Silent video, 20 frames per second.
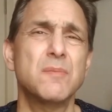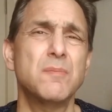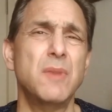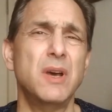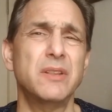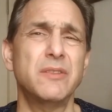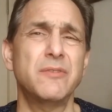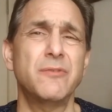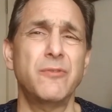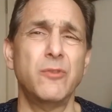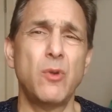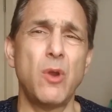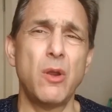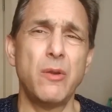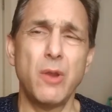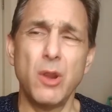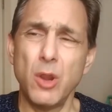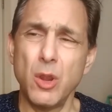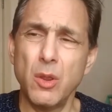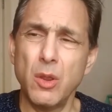a month for
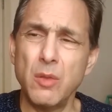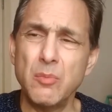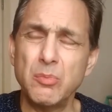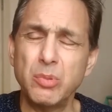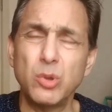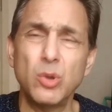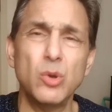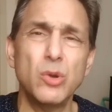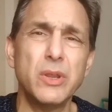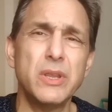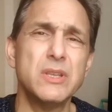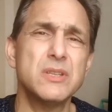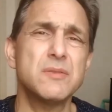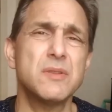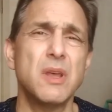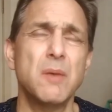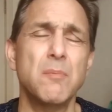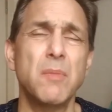our employees'